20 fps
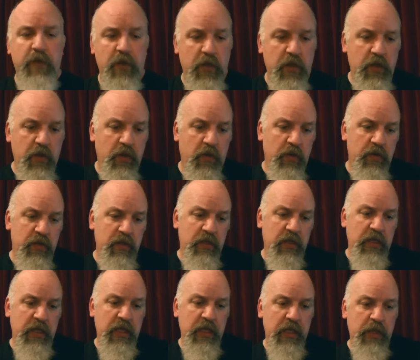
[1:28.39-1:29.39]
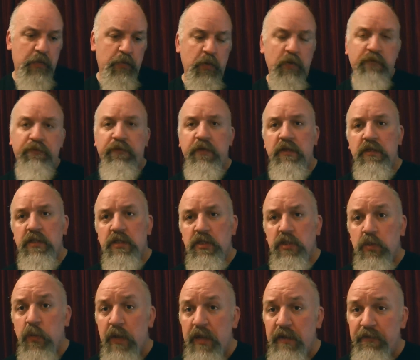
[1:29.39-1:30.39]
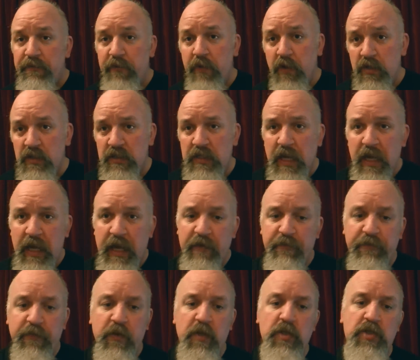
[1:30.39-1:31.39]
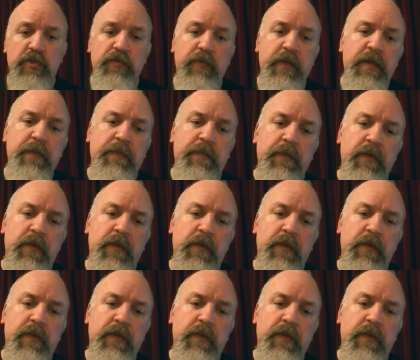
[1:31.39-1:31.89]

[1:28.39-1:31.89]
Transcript: uh, on the Woodforde's 21st anniversary